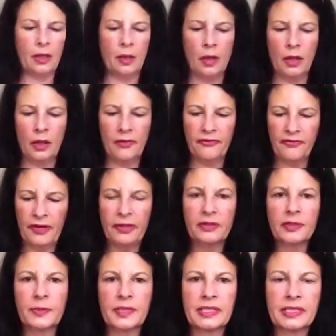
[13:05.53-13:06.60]
I
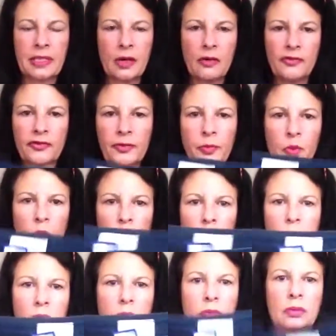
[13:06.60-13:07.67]
found myself some more
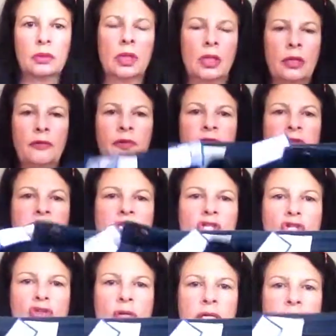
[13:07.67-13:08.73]
of these
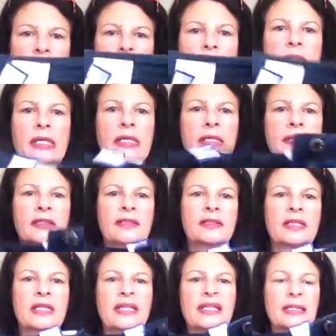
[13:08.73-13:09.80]
straight jeans.
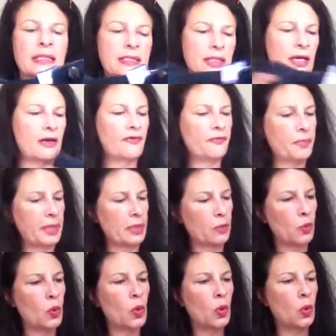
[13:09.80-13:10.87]
These have been
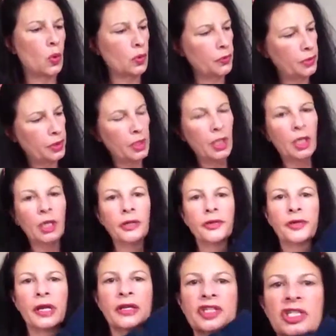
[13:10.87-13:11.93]
worn. You
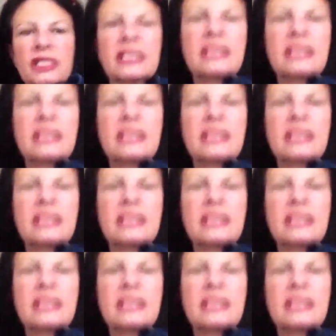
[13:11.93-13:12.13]
can actually